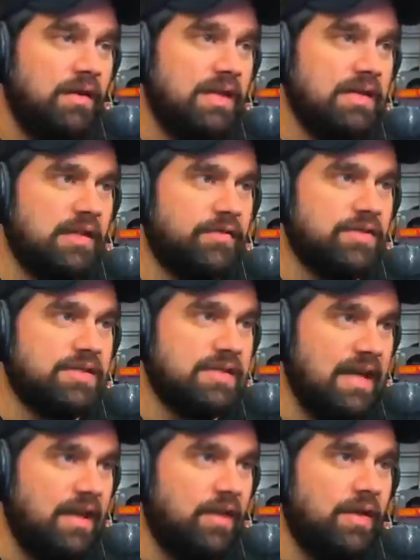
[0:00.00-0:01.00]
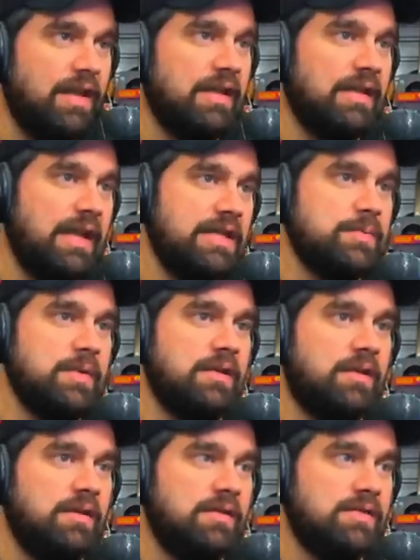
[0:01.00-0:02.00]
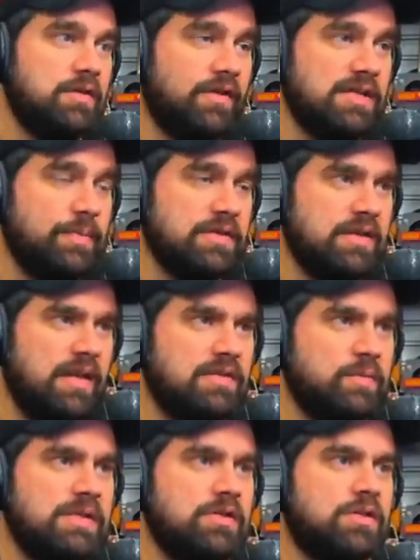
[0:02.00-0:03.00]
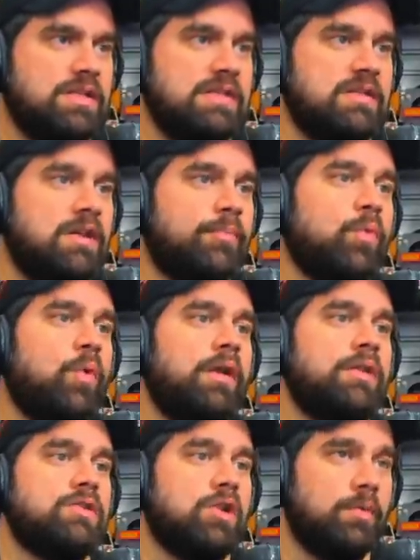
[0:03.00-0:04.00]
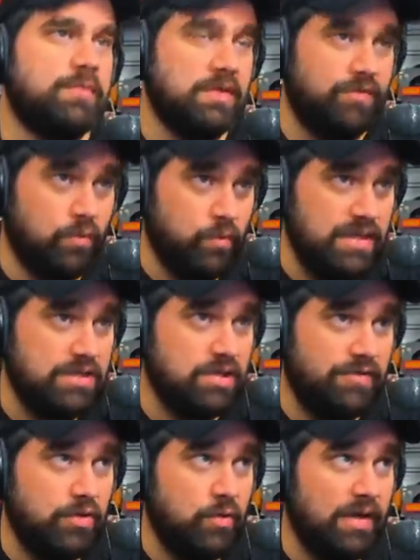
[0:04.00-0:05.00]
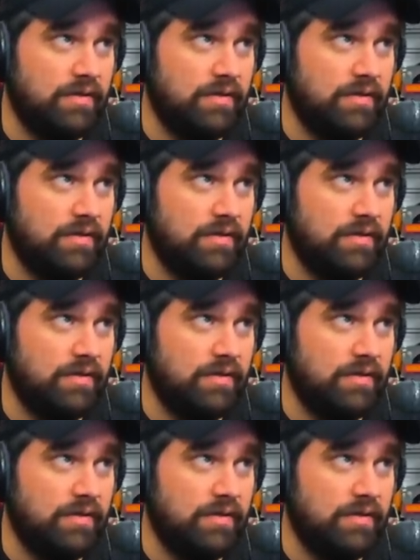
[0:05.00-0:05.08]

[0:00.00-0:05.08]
He delivers scale and engagement. Senior Vice President, as Research. He's number one in terms of the reach of